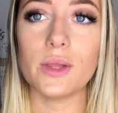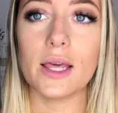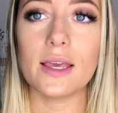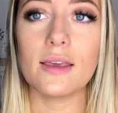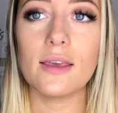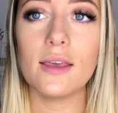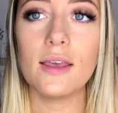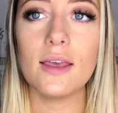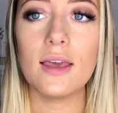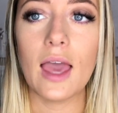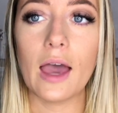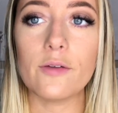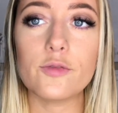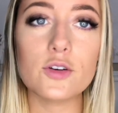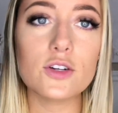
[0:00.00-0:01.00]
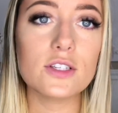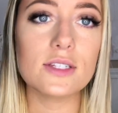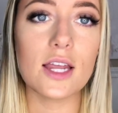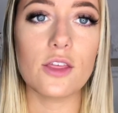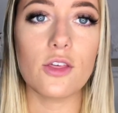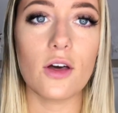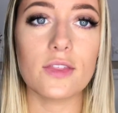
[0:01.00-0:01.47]
Like, at first
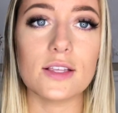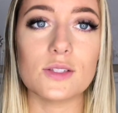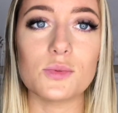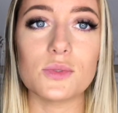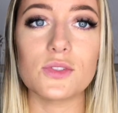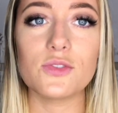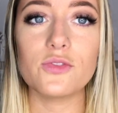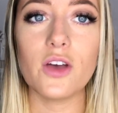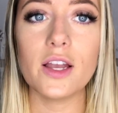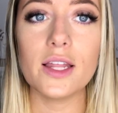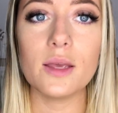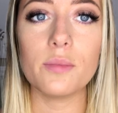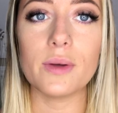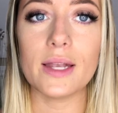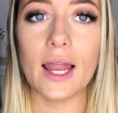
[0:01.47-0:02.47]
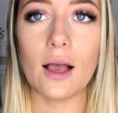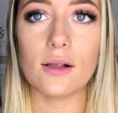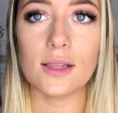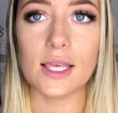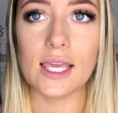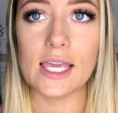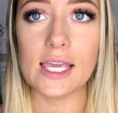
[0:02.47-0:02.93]
I thought this was funny, but now
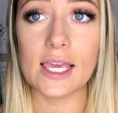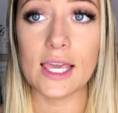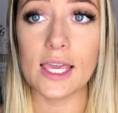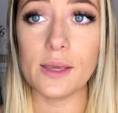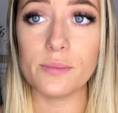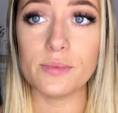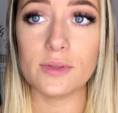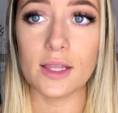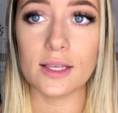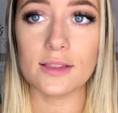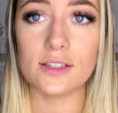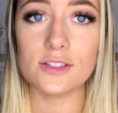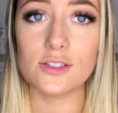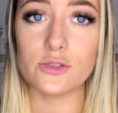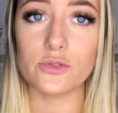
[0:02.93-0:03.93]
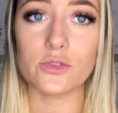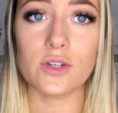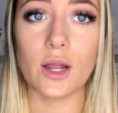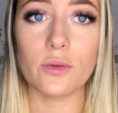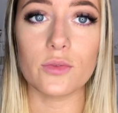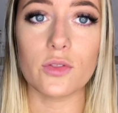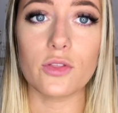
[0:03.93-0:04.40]
like this is
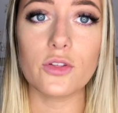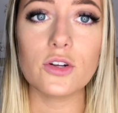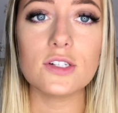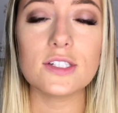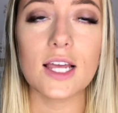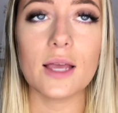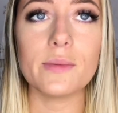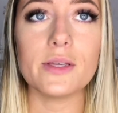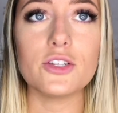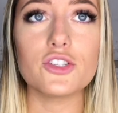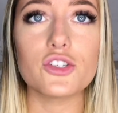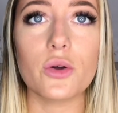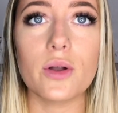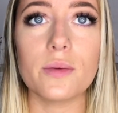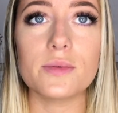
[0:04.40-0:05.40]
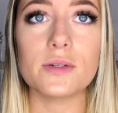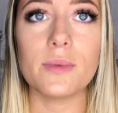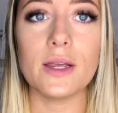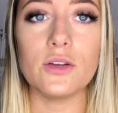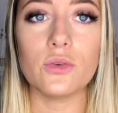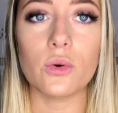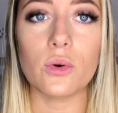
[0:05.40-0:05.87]
now the 3rd time he's shown up to
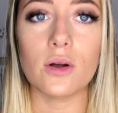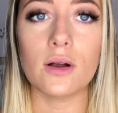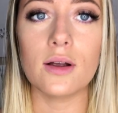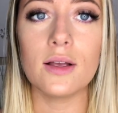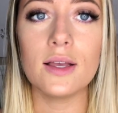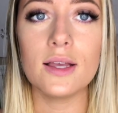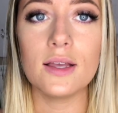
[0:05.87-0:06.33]
my door.